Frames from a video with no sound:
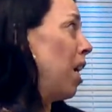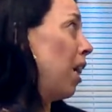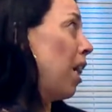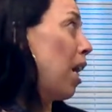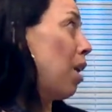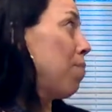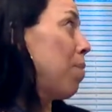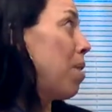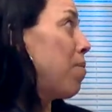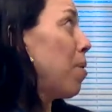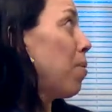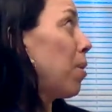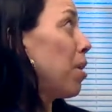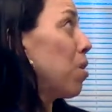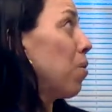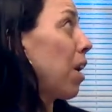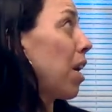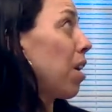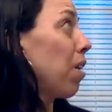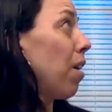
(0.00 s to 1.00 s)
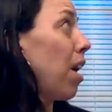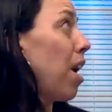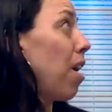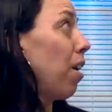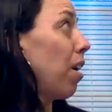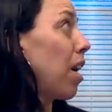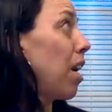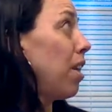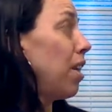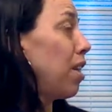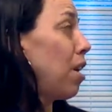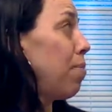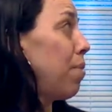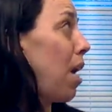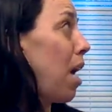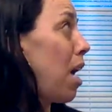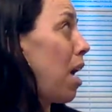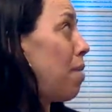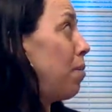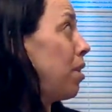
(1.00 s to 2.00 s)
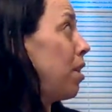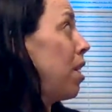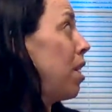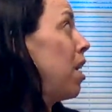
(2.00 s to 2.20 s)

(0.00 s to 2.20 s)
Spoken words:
like maybe when you get your hair cut sometimes